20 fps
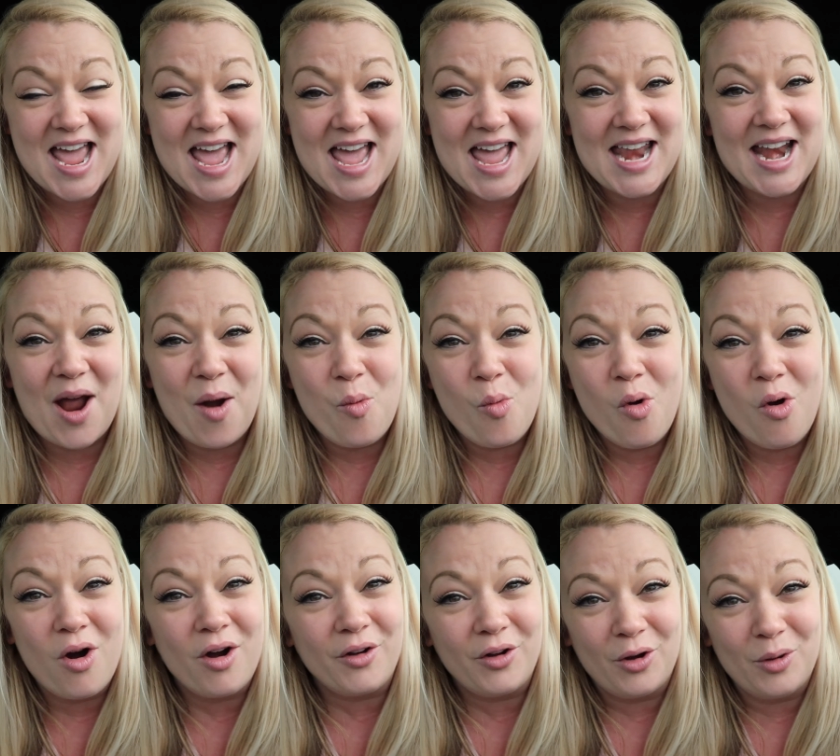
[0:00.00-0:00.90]
and I
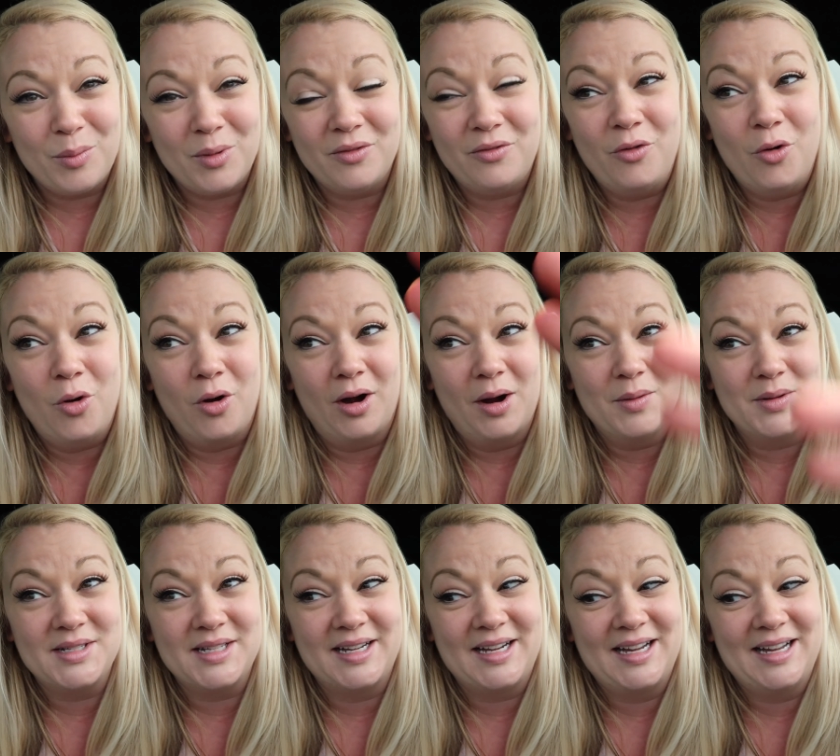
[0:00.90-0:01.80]
warned her before. I
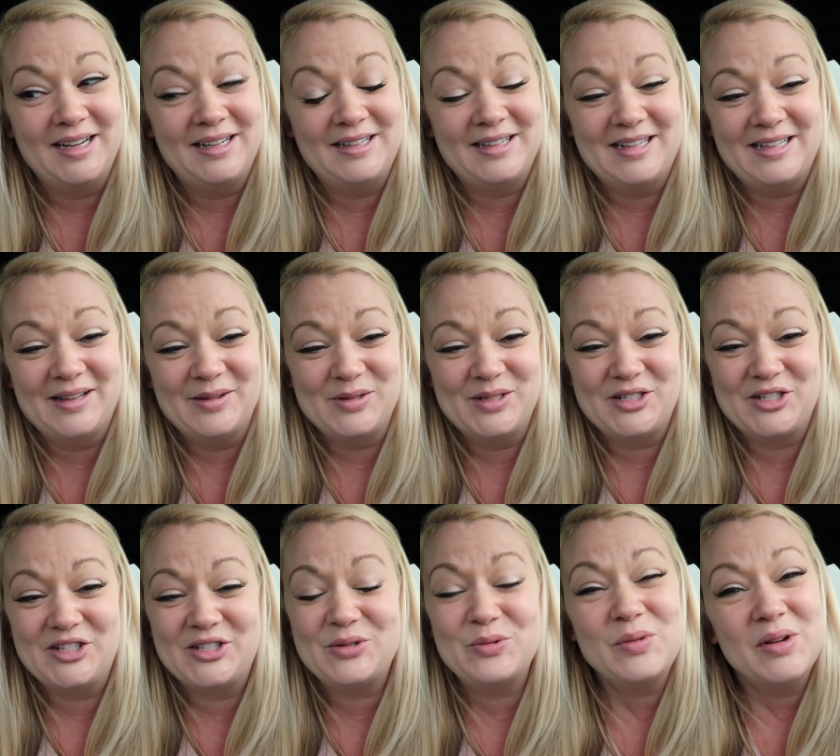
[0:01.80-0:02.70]
was like, it was
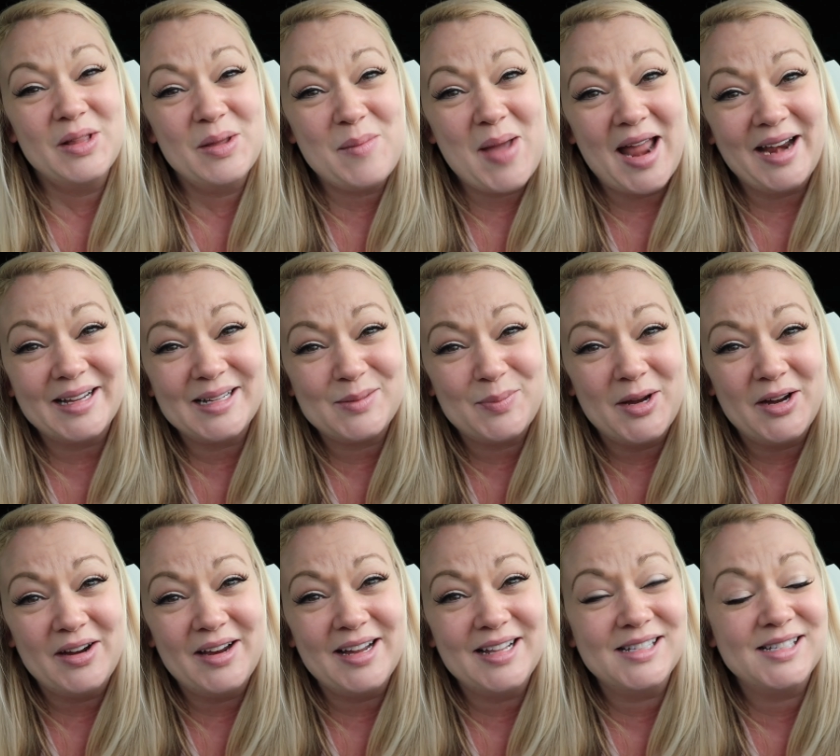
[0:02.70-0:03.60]
just a really bad
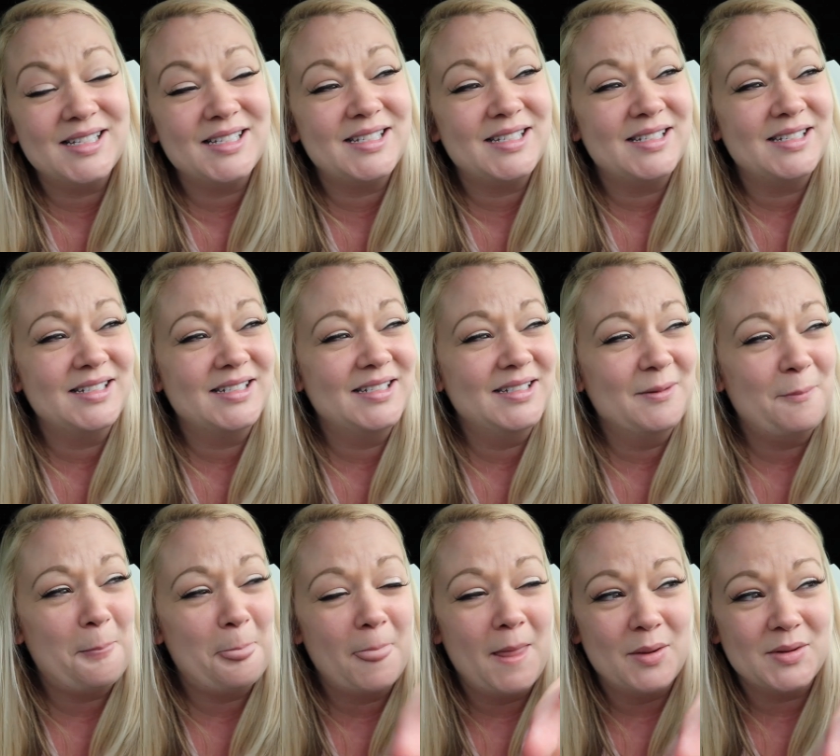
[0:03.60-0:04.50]
experience.
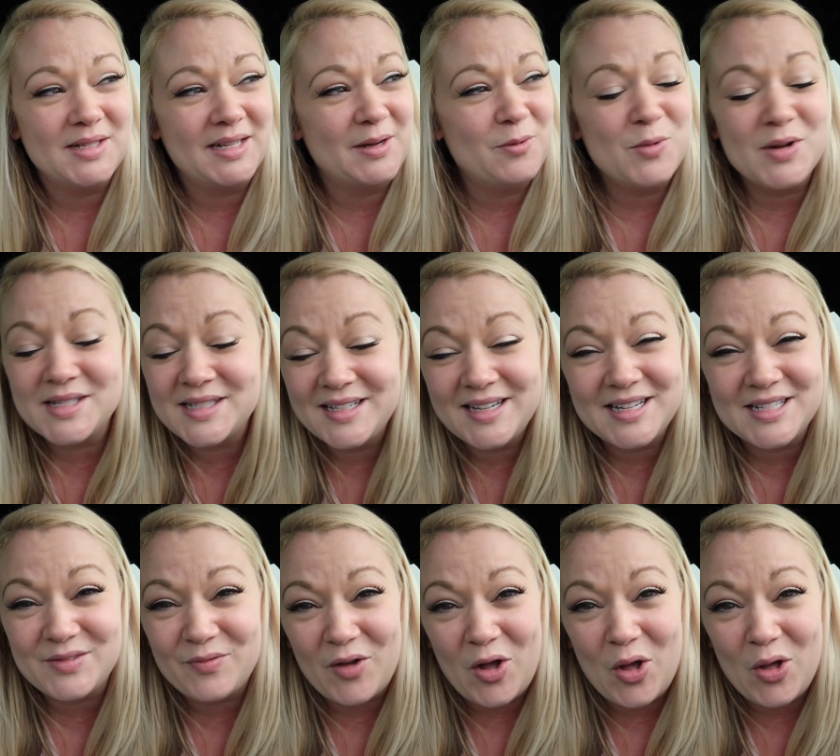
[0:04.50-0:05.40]
I was like, it wasn't
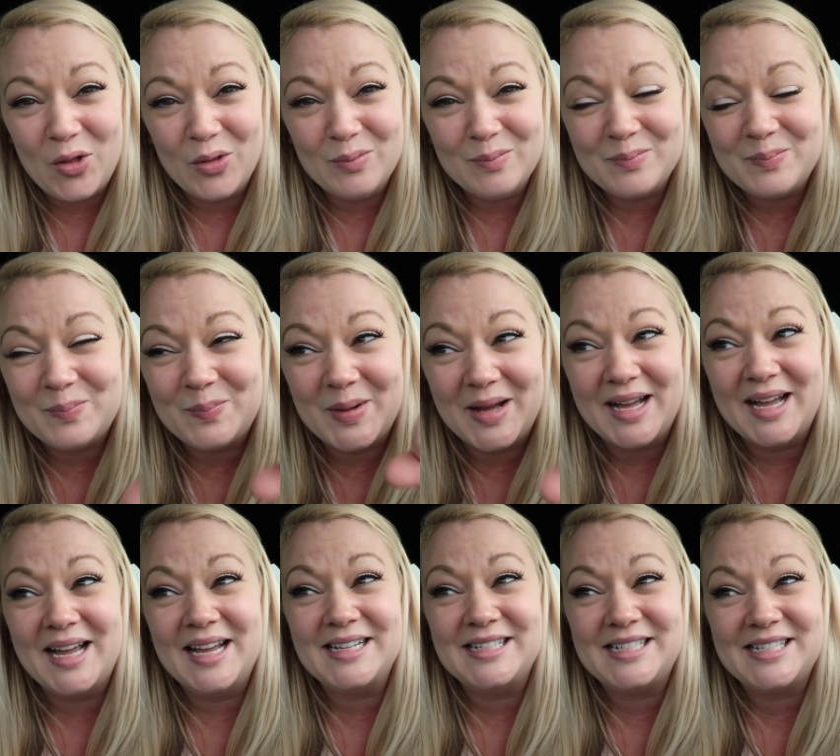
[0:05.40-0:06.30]
his fault,
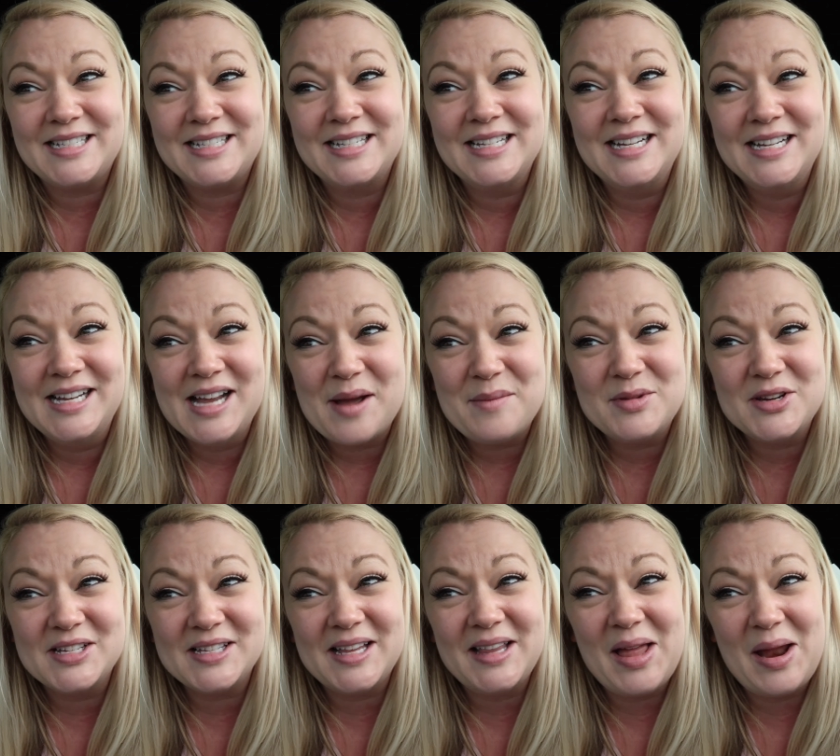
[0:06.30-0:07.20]
but I'm
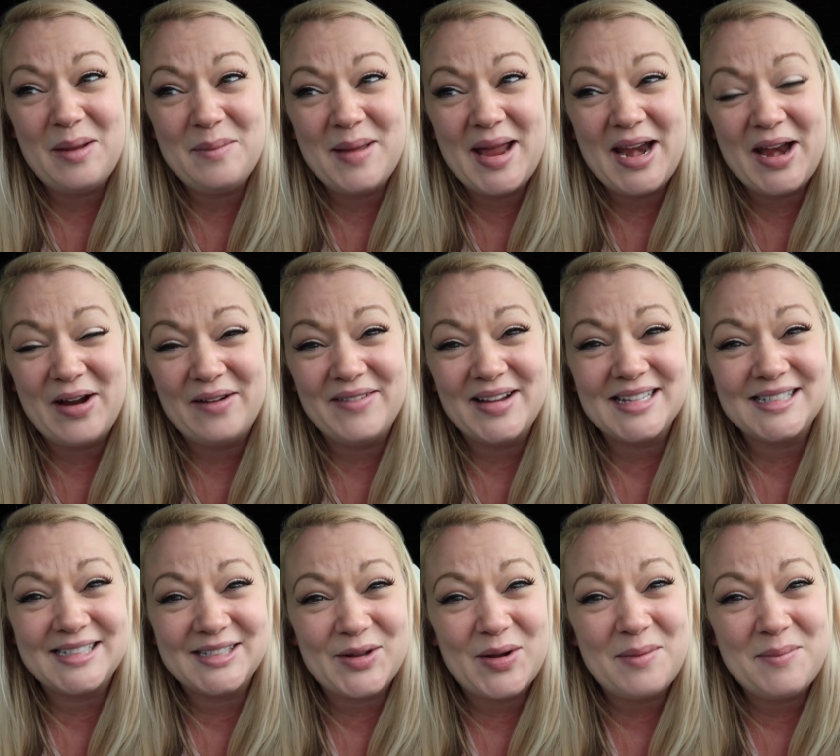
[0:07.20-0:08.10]
just a little bit
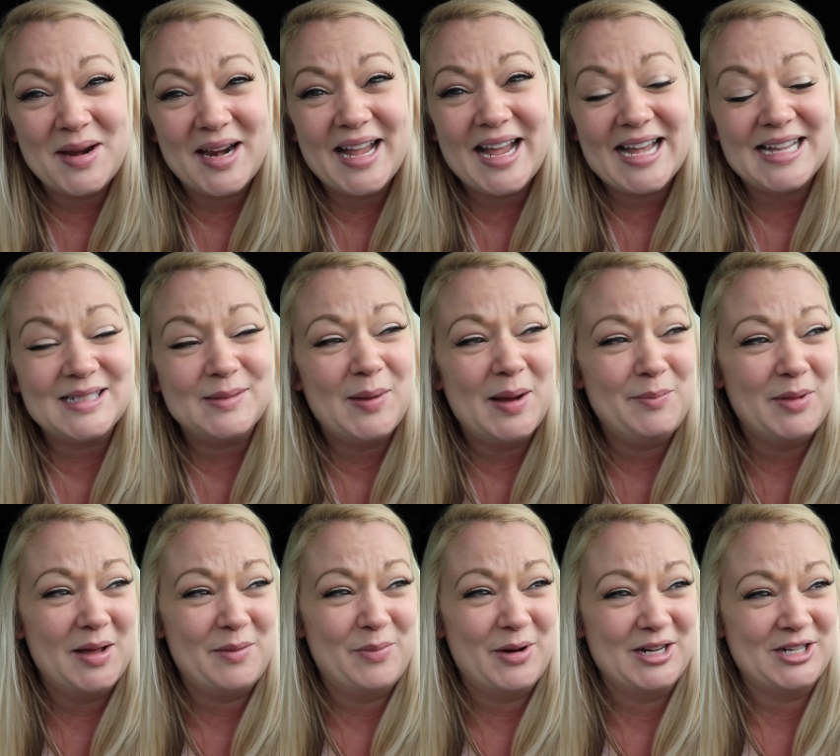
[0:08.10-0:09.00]
nervous, so I'm gonna guess my
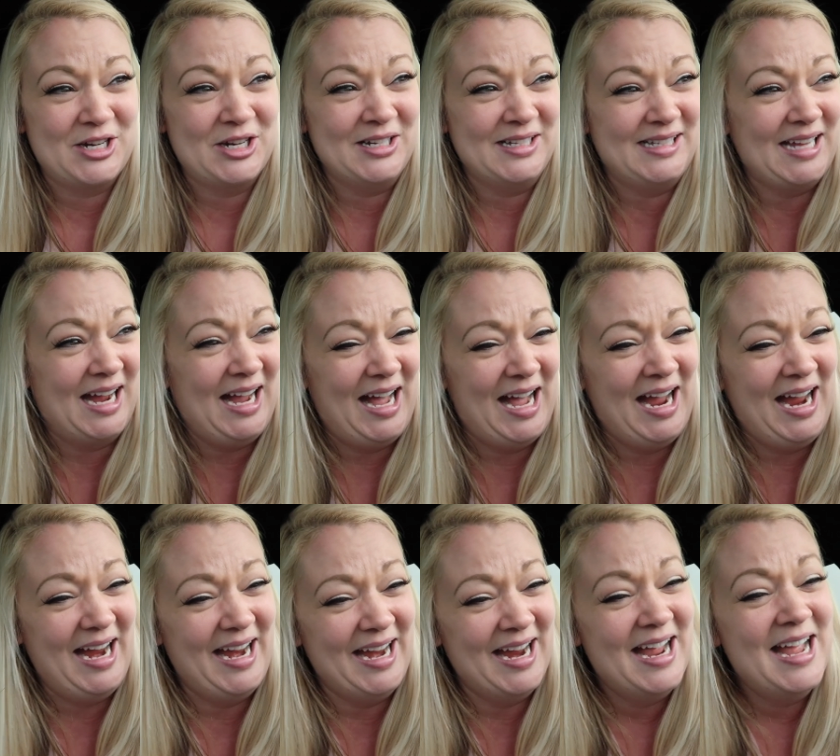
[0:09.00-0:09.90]
blood pressure's
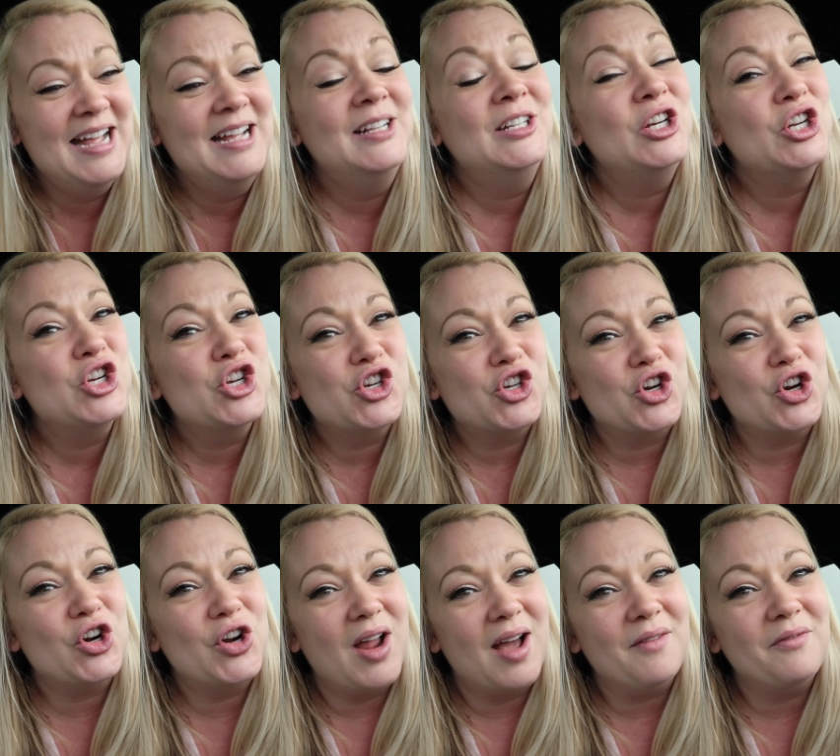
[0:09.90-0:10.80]
high.
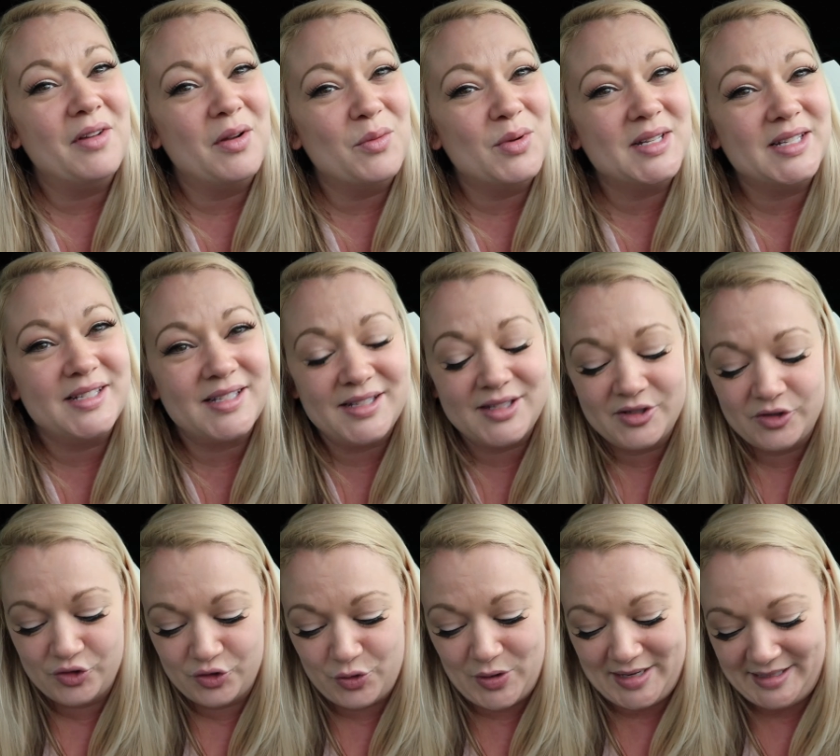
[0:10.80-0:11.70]
Sure enough, it
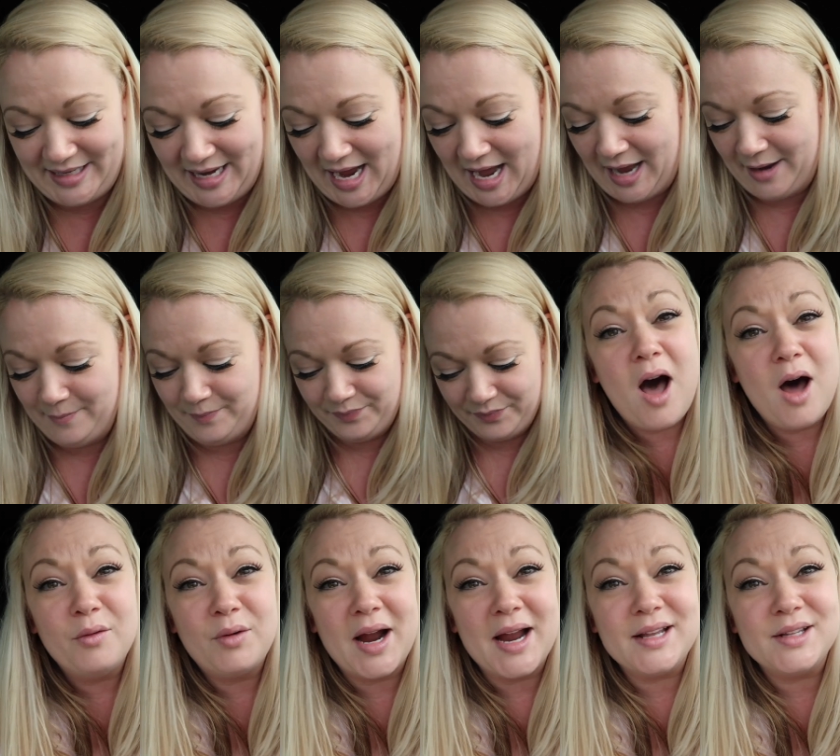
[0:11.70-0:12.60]
was crazy high.
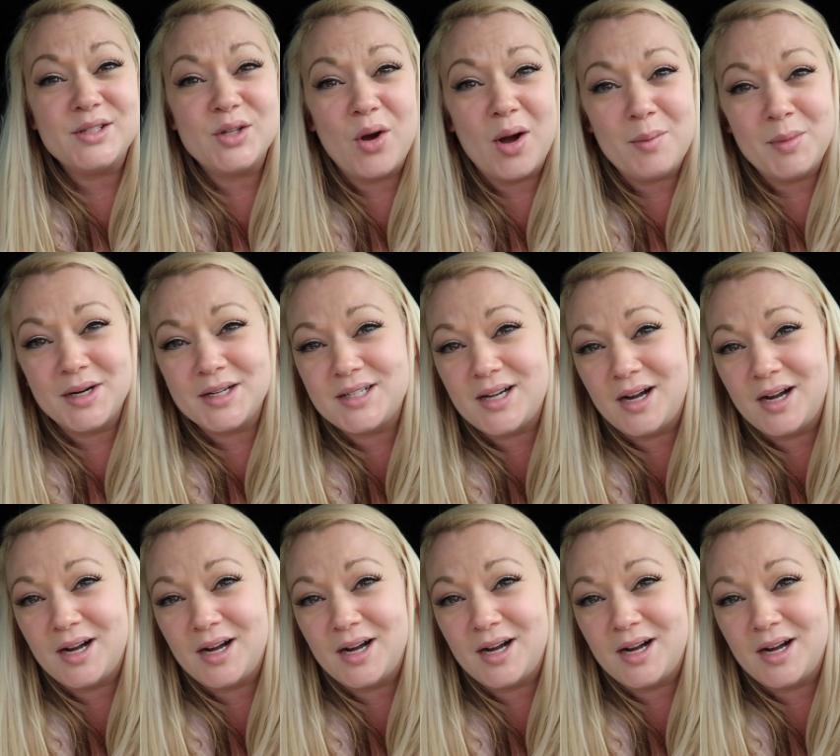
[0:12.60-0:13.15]
All right, so I'm gonna